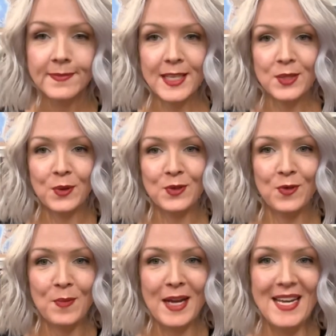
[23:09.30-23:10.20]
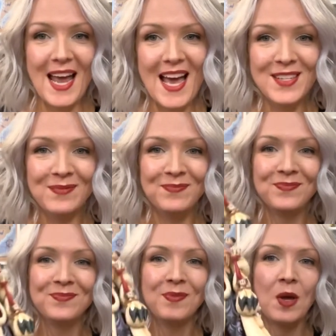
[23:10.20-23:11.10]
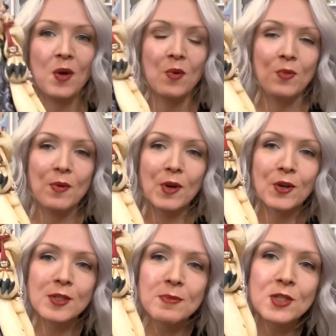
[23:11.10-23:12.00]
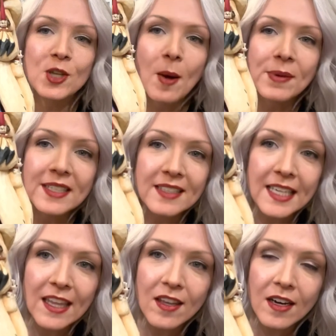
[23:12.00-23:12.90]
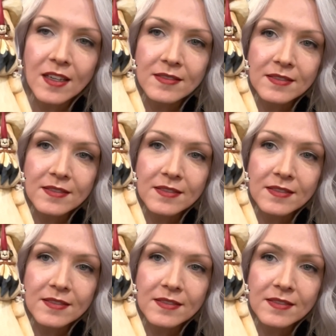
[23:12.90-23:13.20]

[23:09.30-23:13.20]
This one's from my dad. We were Christmas shopping together